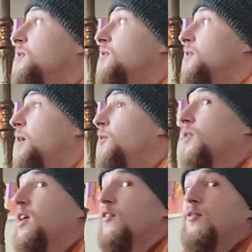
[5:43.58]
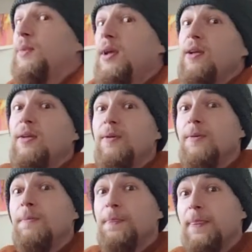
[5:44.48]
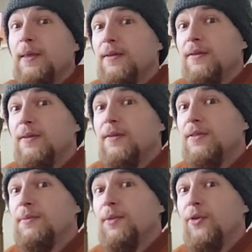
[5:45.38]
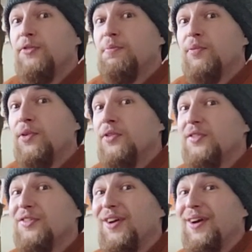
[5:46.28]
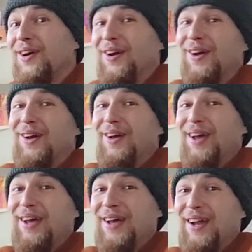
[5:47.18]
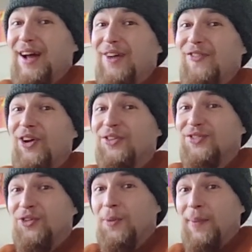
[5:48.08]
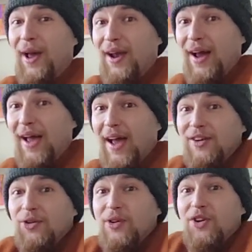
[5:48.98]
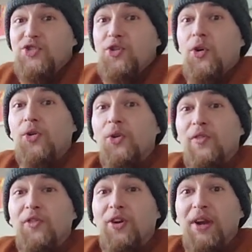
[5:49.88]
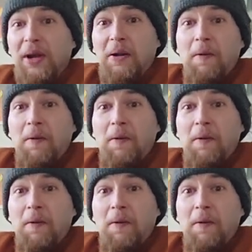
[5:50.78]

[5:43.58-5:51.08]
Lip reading: they were giving me the most brutal stare, and I felt so bad. I had no control over it.